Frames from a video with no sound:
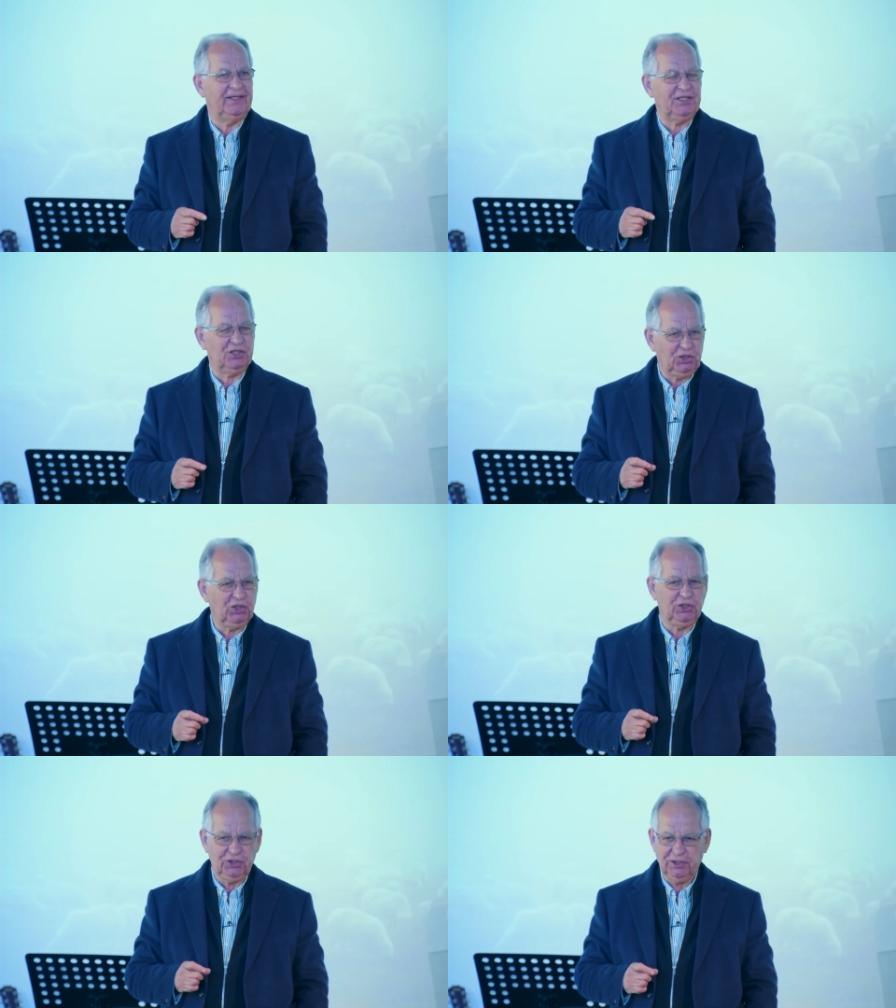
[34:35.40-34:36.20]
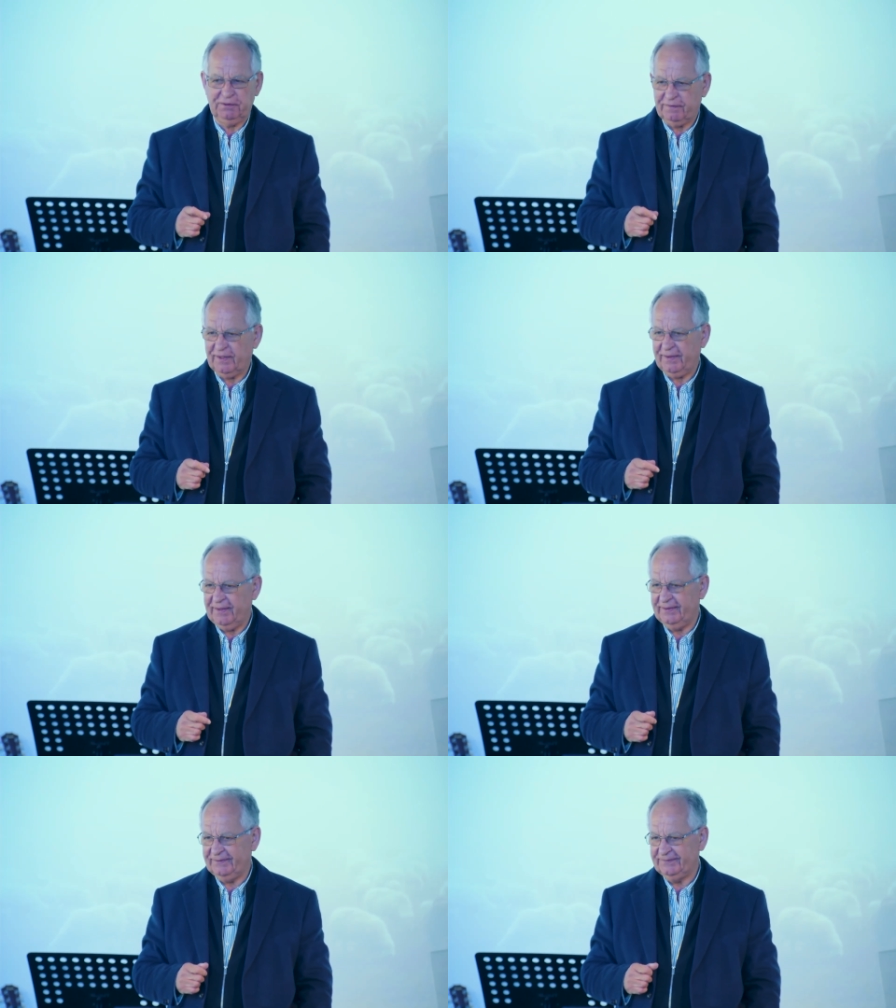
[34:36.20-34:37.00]
He's a good, good father.
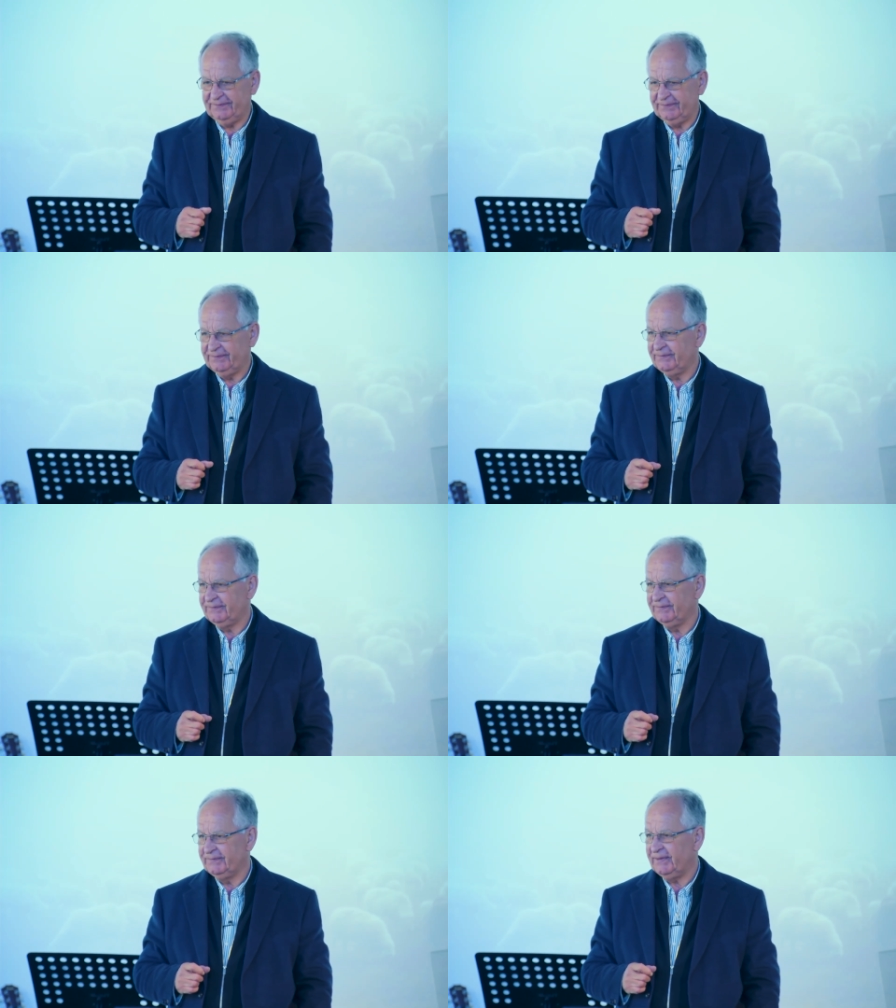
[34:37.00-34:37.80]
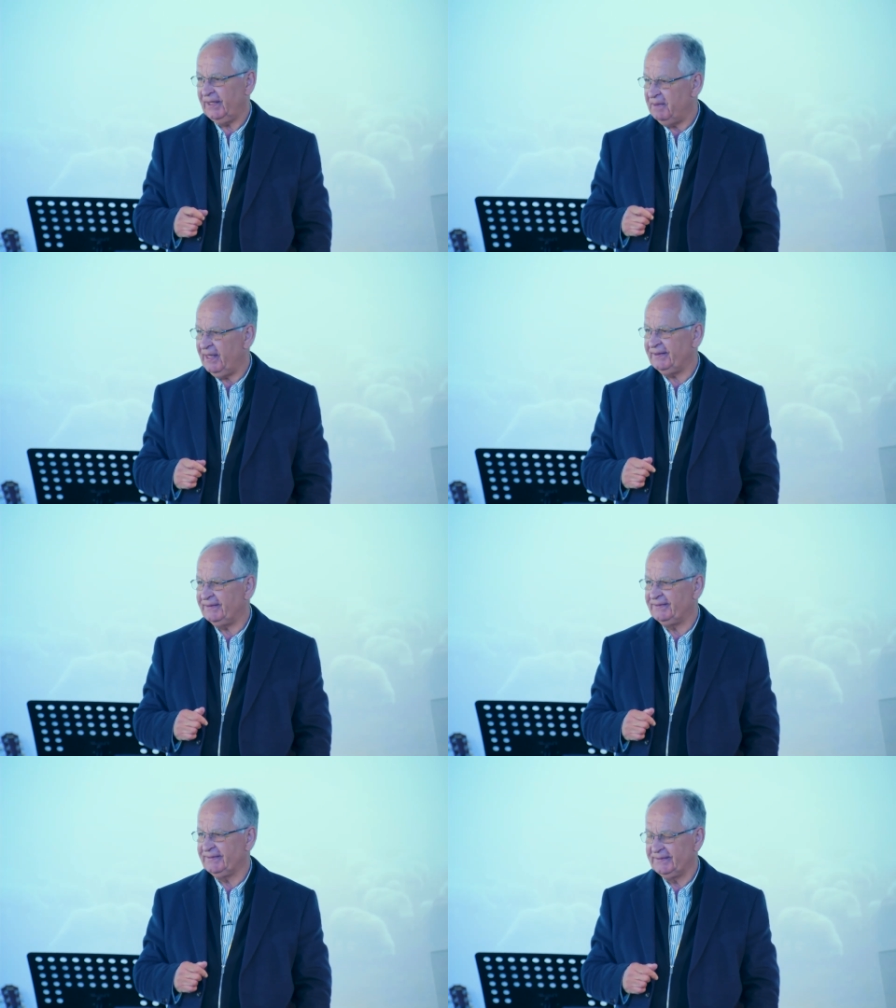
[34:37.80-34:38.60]
Amen.
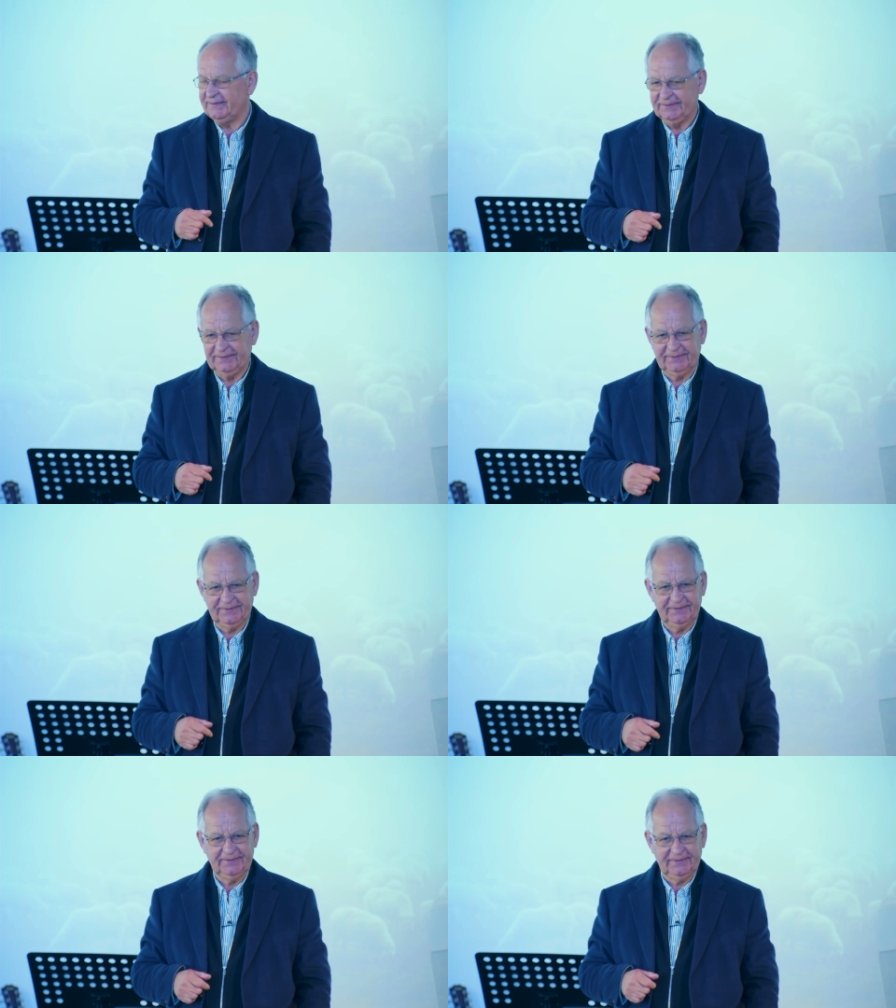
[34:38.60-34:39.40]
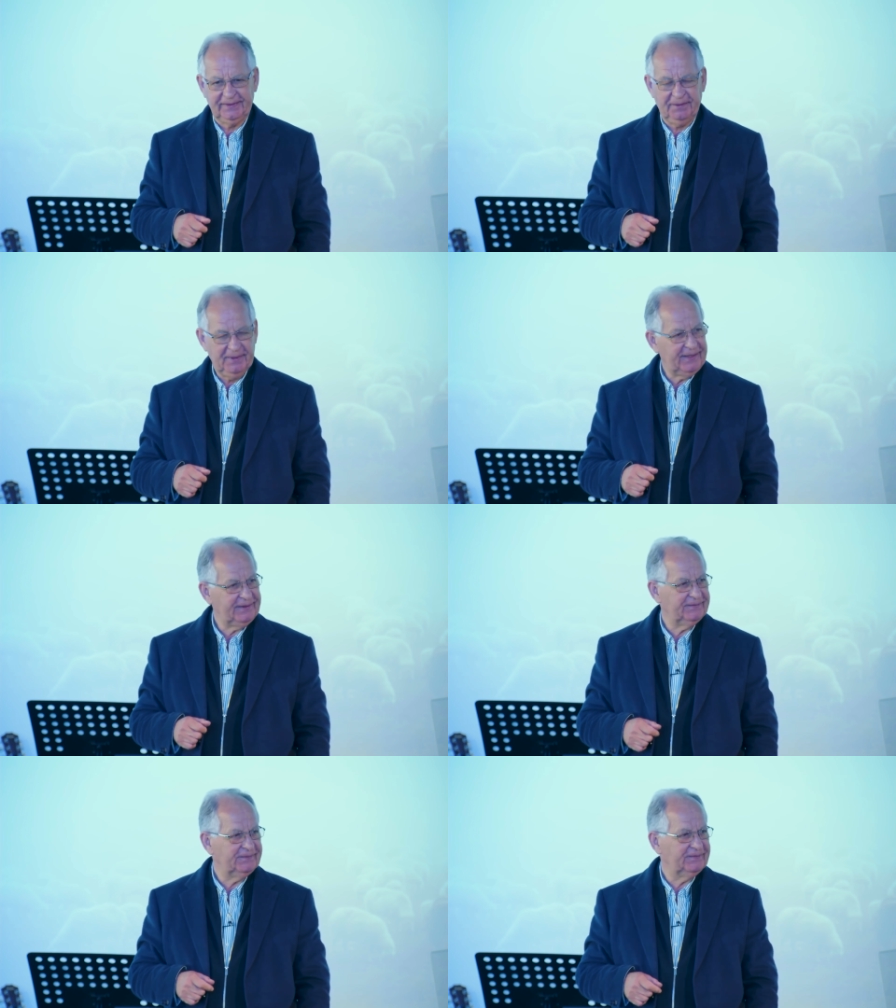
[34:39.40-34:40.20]
Amen.